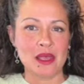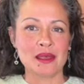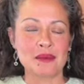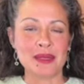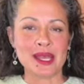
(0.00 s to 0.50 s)

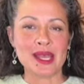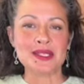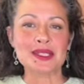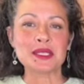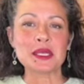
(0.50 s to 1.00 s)
because
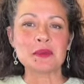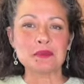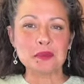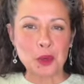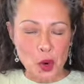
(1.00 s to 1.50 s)
it's
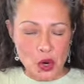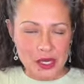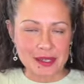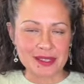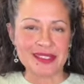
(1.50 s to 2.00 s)

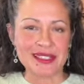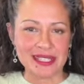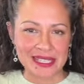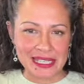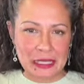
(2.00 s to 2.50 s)
important to
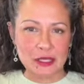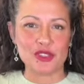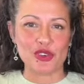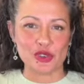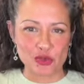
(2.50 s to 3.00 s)
eat
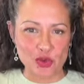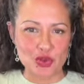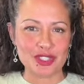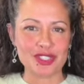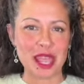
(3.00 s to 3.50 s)
your
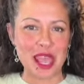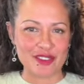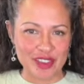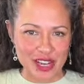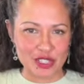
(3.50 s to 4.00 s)
fruits and
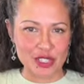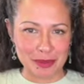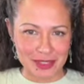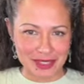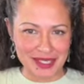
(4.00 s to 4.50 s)

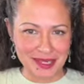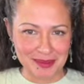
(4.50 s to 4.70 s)
vegetables.